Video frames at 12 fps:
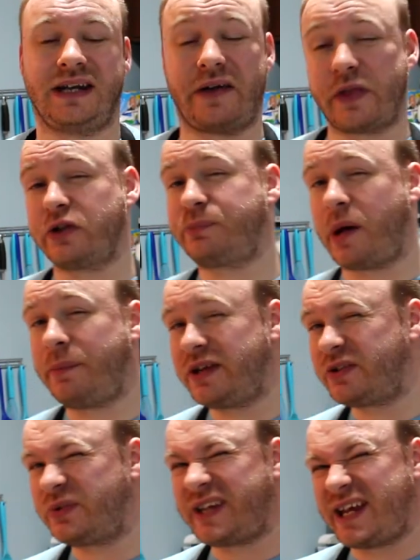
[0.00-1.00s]
Now those
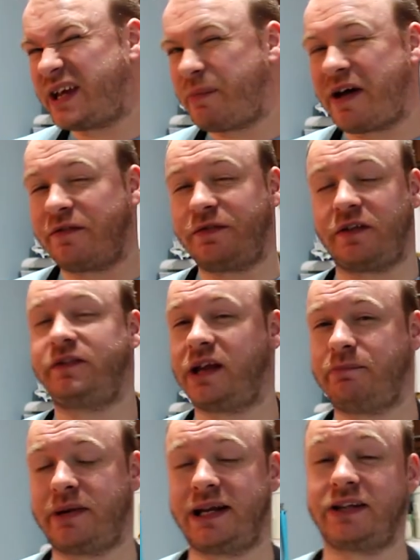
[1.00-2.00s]
puppies will take about
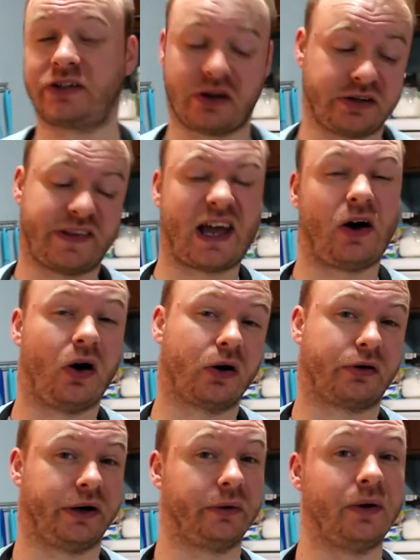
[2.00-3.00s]
15 minutes under that hot
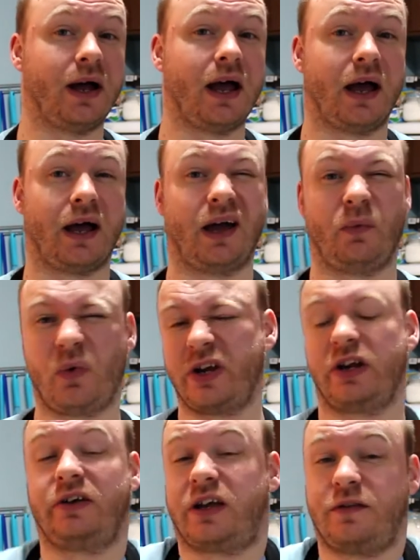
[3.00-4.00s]
grill. What
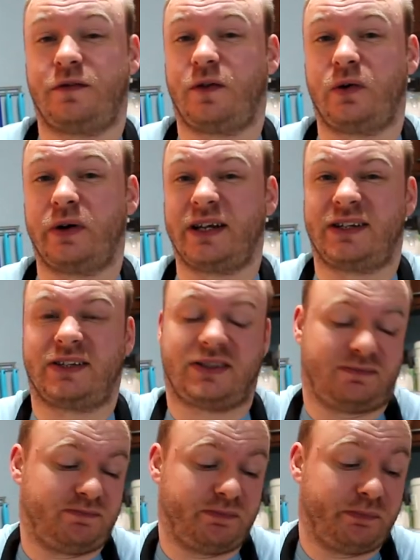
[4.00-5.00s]
you're looking for
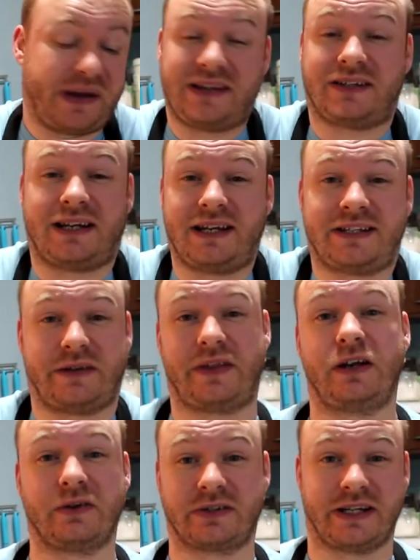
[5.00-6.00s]
is basically until
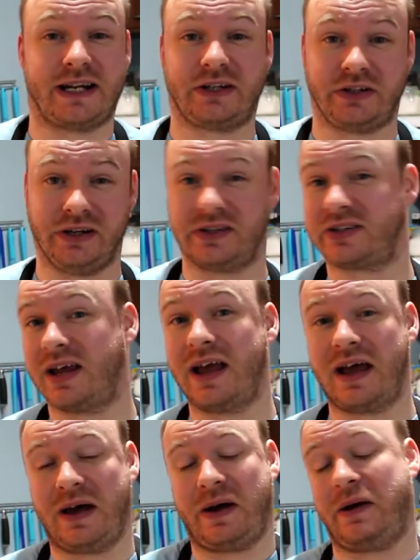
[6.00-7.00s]
they look delicious.
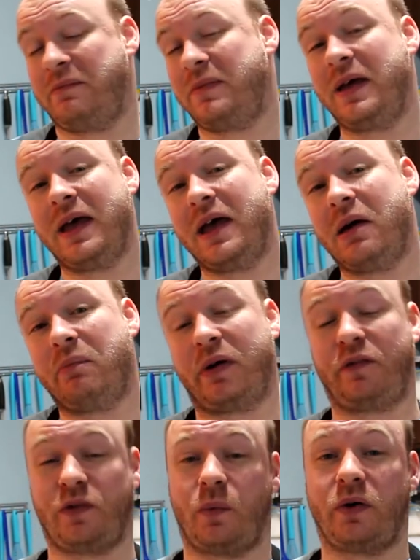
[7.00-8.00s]

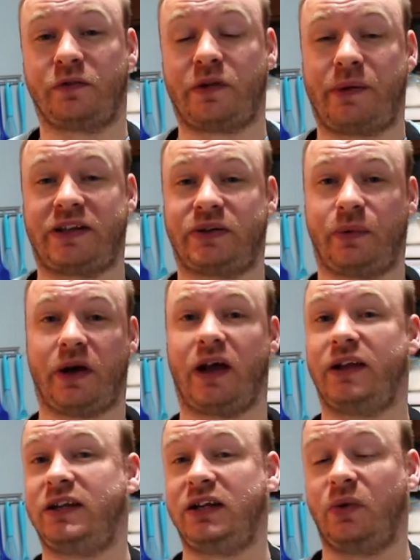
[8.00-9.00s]
But for want for a better
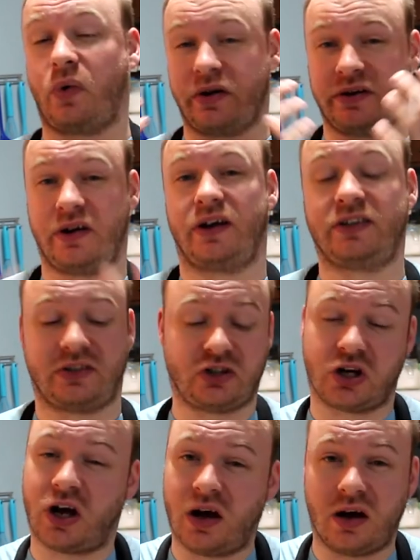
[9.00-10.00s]
word, you want nice
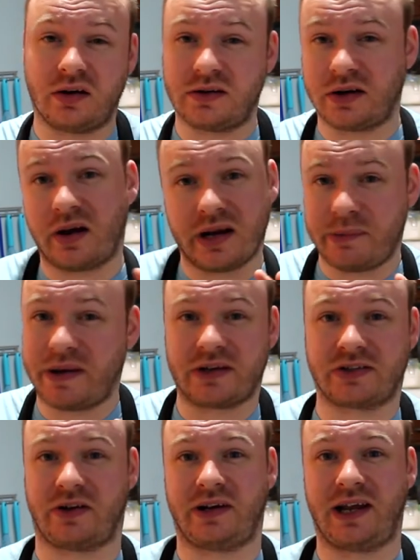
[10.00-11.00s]
charred, gnarly
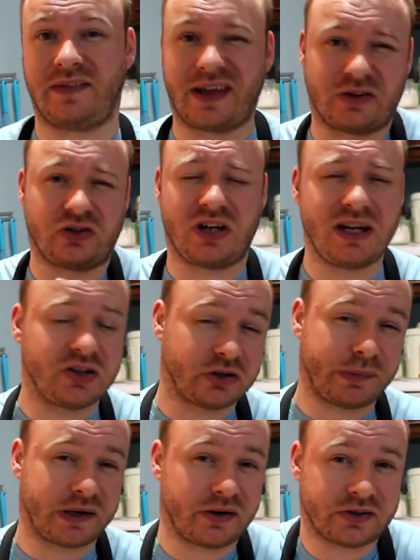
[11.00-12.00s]
bits on it. That cheese
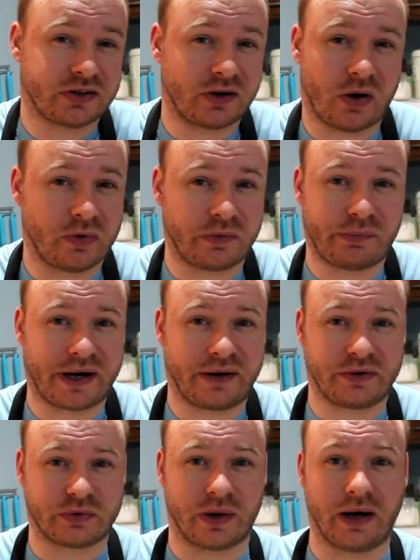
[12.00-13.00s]
should be nice and golden
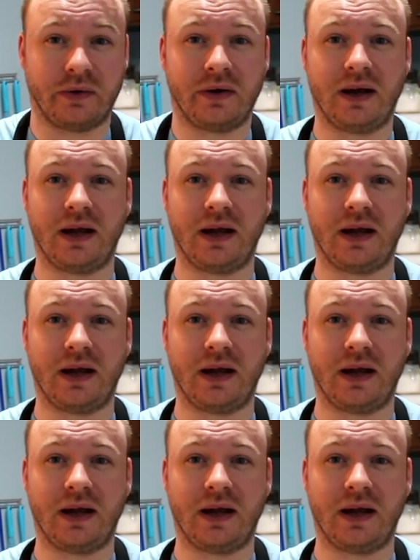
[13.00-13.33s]
brown as well.